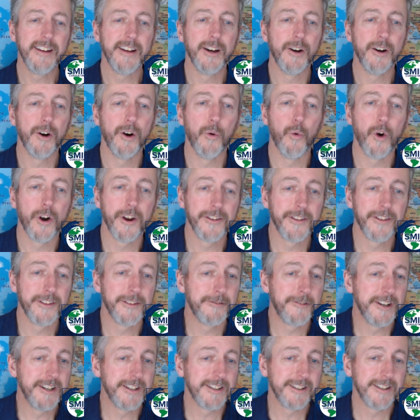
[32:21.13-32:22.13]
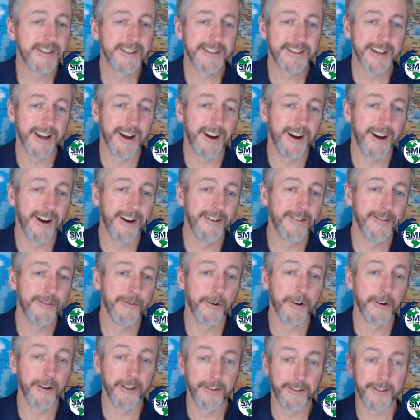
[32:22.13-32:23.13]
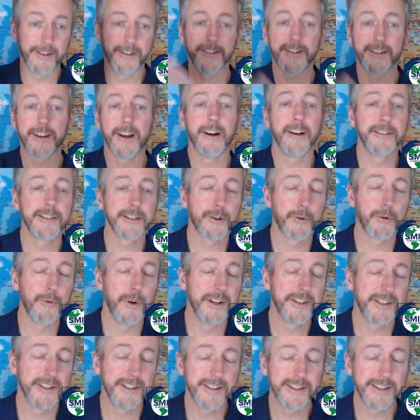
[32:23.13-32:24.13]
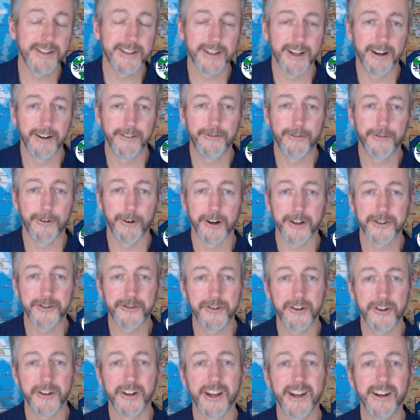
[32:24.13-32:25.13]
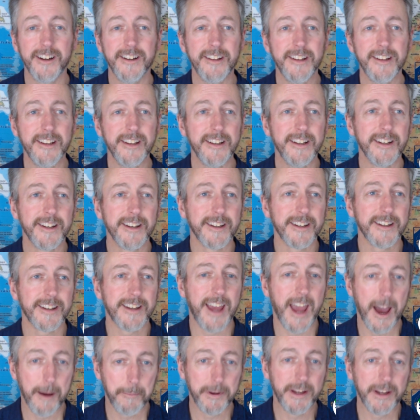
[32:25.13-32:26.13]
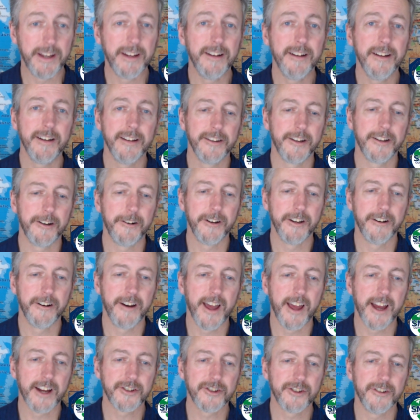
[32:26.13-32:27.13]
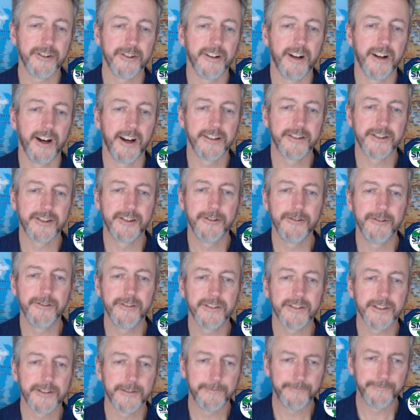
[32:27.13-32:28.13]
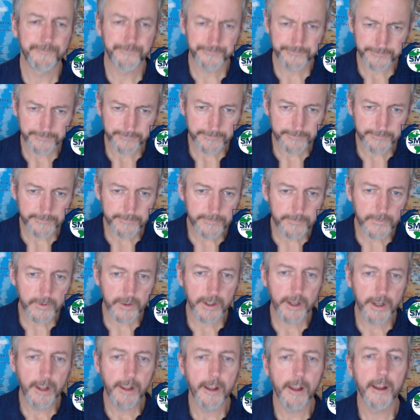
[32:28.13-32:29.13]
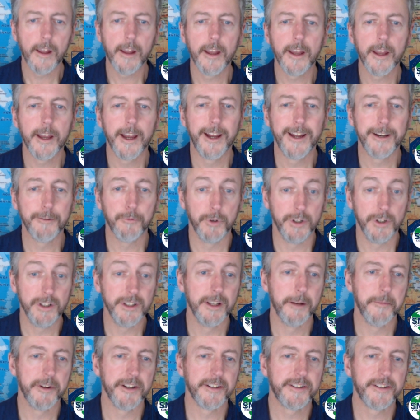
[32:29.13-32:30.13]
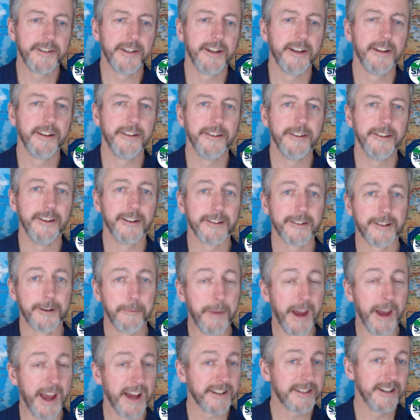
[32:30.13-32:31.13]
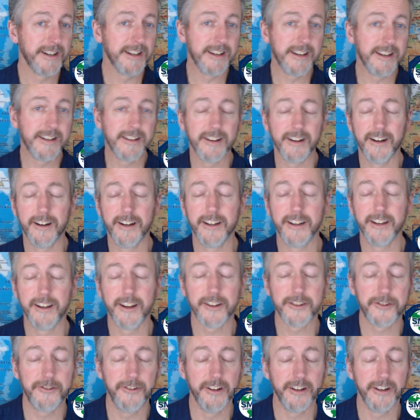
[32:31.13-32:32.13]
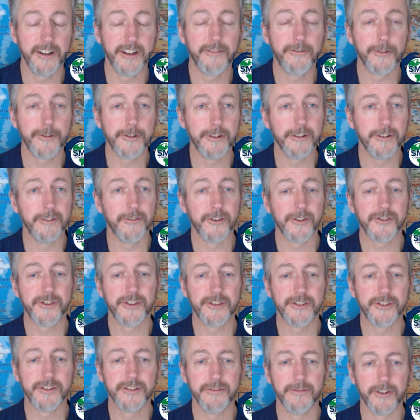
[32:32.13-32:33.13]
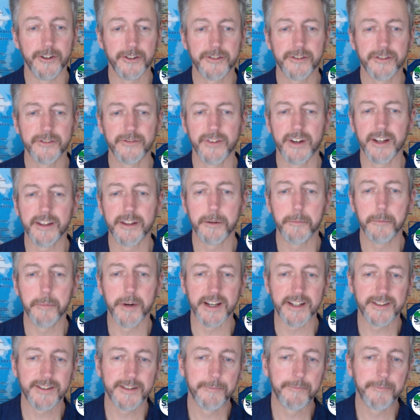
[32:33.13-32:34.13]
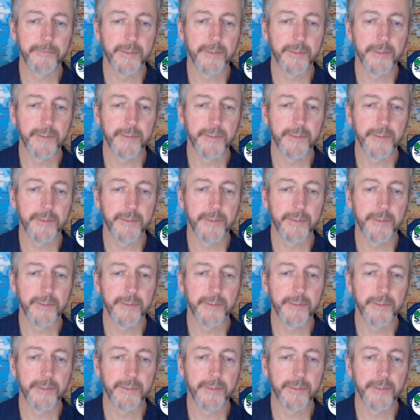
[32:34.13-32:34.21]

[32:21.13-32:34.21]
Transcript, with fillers: one of the reasons, one of the consequences for Australia capping their international students, it will limit the capacity in Australia for universities to diversify their base.